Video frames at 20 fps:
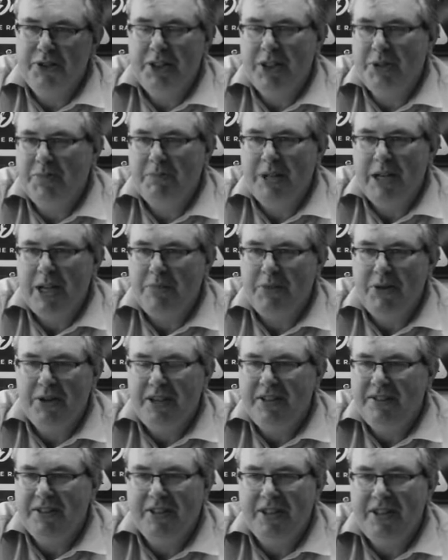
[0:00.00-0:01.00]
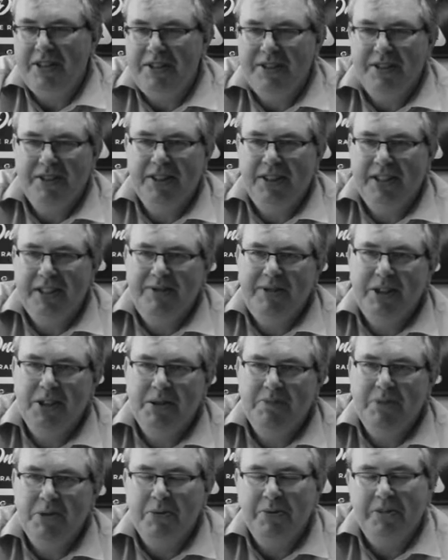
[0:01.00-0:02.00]
I Spy, I'm not entirely certain if you're
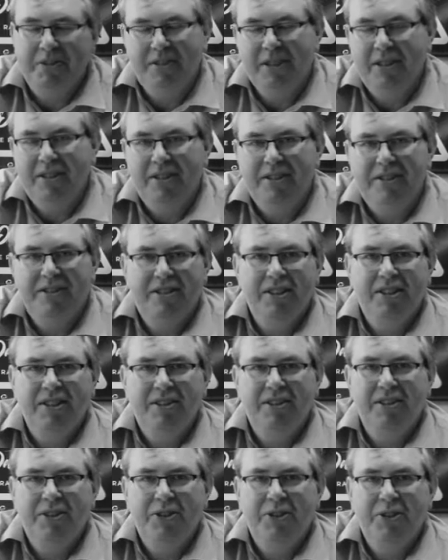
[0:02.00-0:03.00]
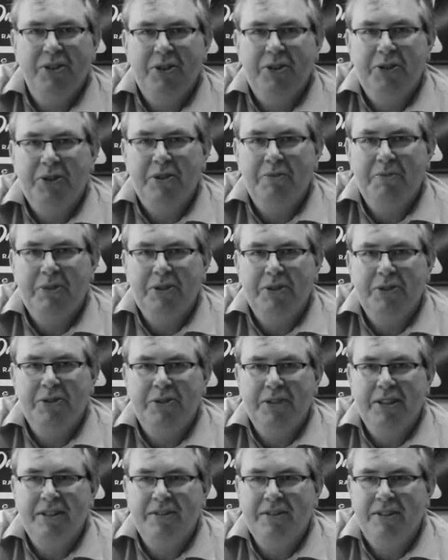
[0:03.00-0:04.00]
supposed to take it seriously or not,
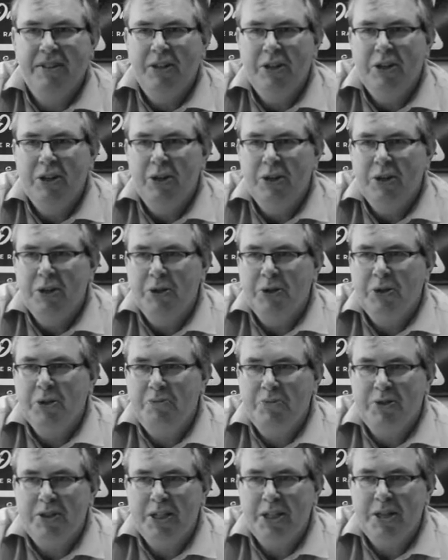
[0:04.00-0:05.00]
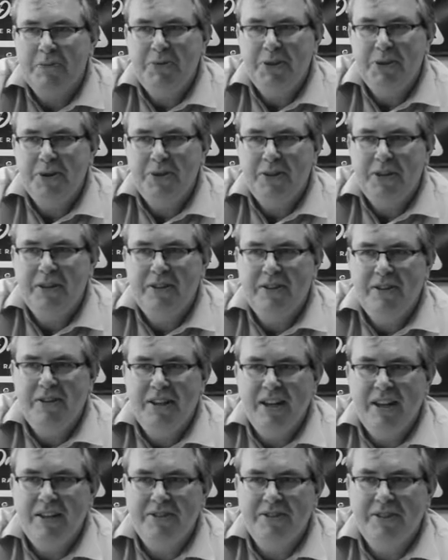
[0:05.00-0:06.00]
because sometimes you think,
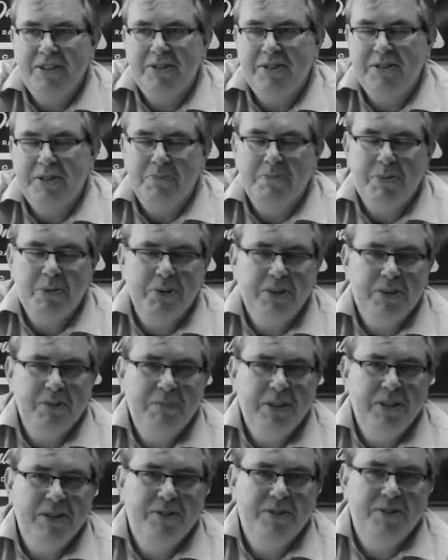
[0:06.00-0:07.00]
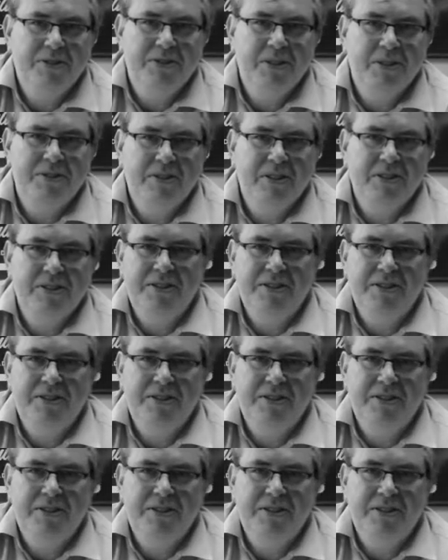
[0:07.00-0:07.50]
yes, this is supposed to be a